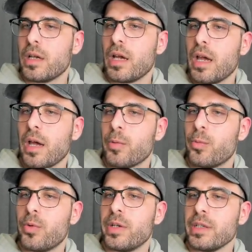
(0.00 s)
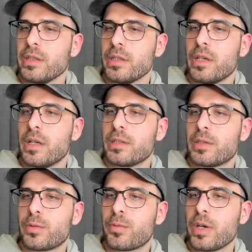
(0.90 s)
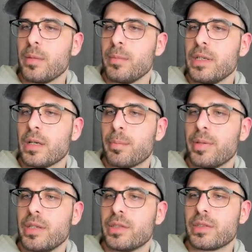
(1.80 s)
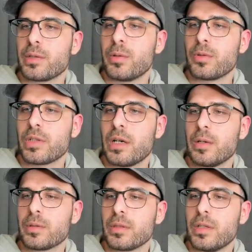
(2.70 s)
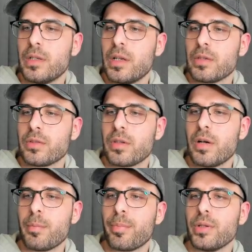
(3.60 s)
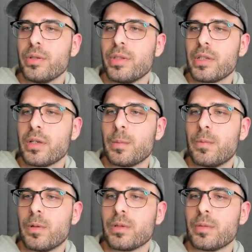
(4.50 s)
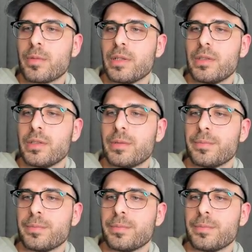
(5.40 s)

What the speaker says: a ring that's framing a piece that goes out. So now I'm building up volume right here.